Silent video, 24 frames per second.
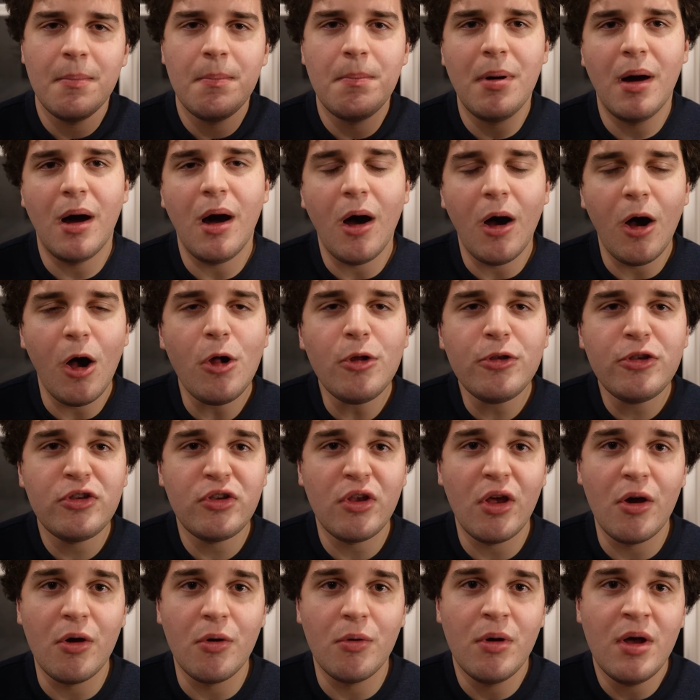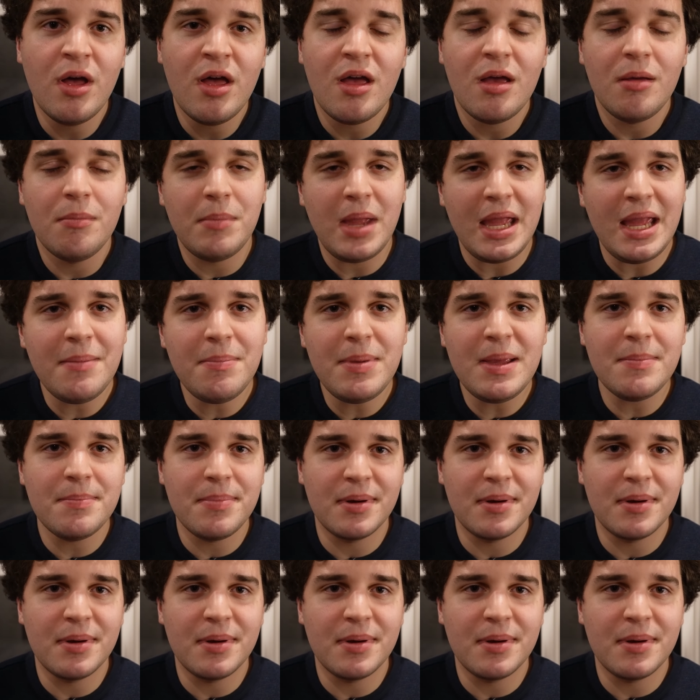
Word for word: But also, maybe